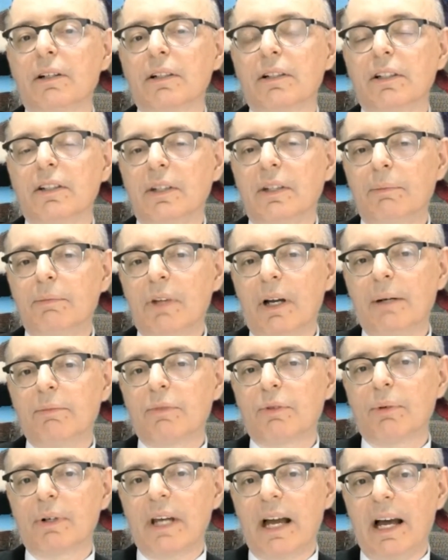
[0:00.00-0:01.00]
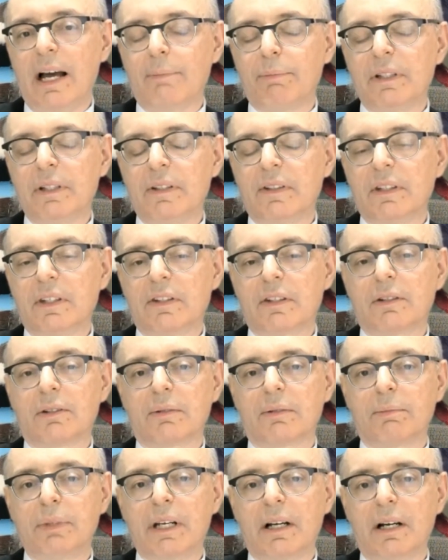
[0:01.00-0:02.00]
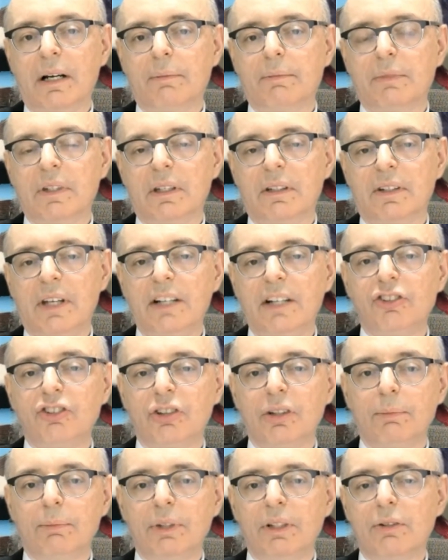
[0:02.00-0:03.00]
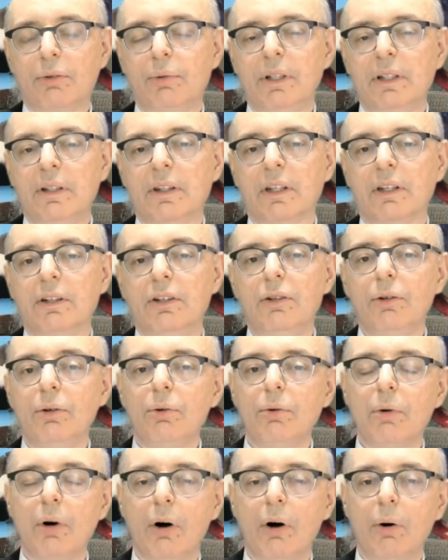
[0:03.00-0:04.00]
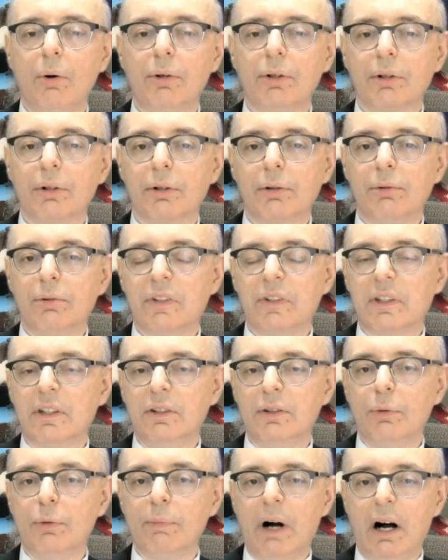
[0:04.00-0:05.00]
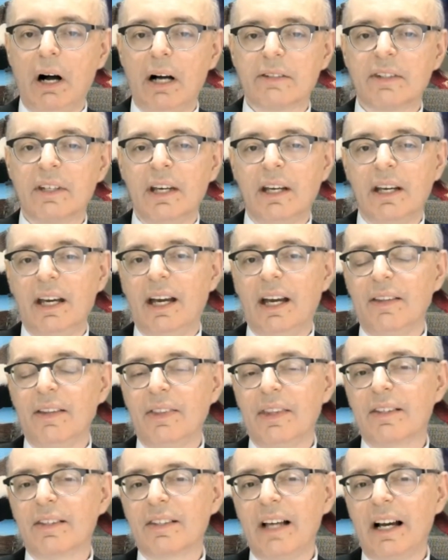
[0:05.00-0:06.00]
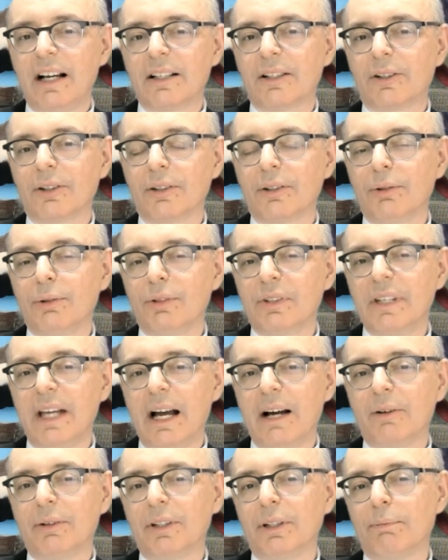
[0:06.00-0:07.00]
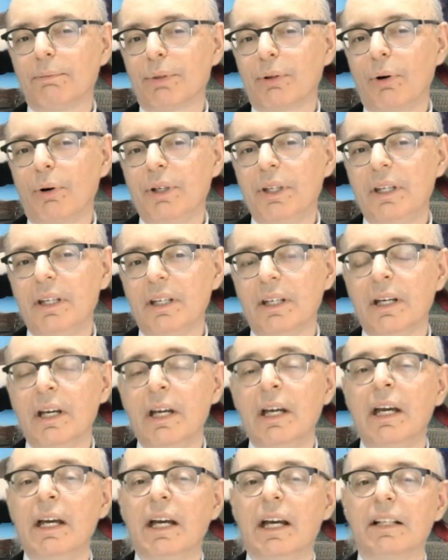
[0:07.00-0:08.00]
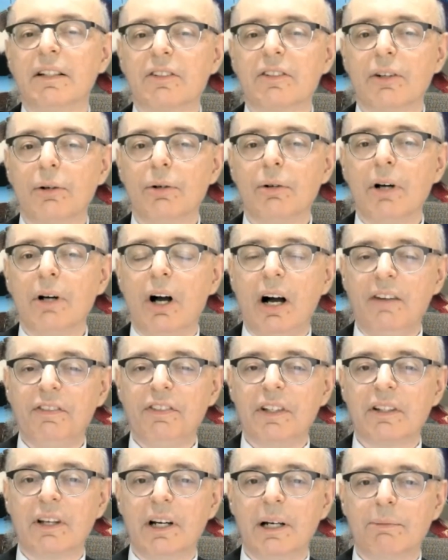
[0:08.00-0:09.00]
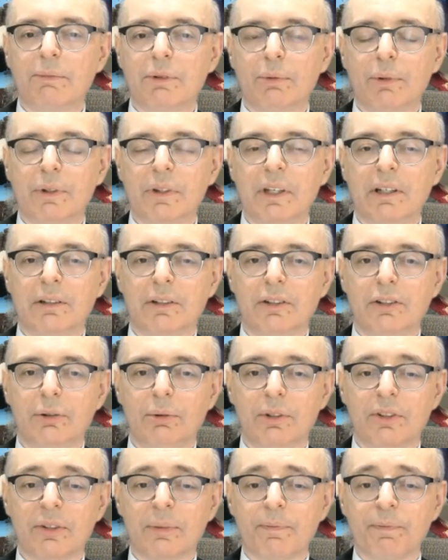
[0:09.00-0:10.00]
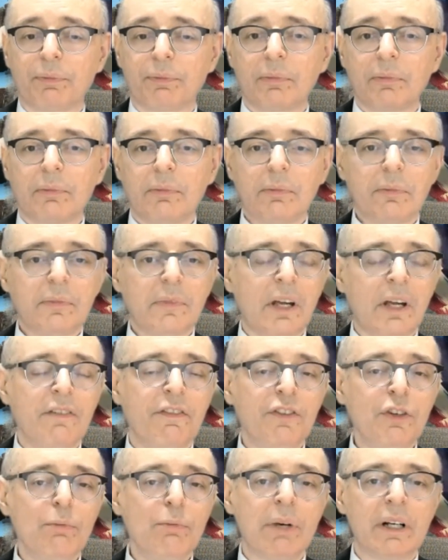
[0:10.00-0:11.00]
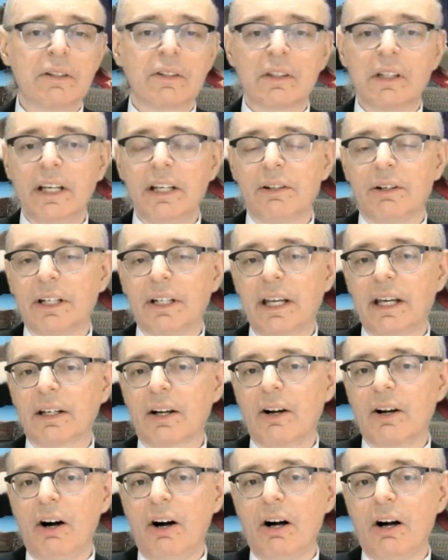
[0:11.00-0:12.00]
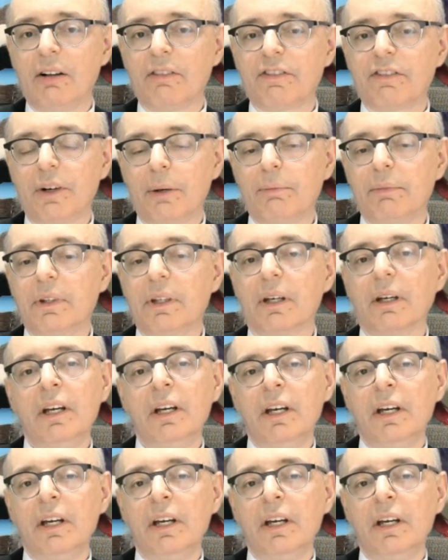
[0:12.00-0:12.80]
sometimes what happens is there becomes tension between the new owner, who's the new boss, and the seller, who's now an employee. And so oftentimes what they'll do is a few months later, I get a call from the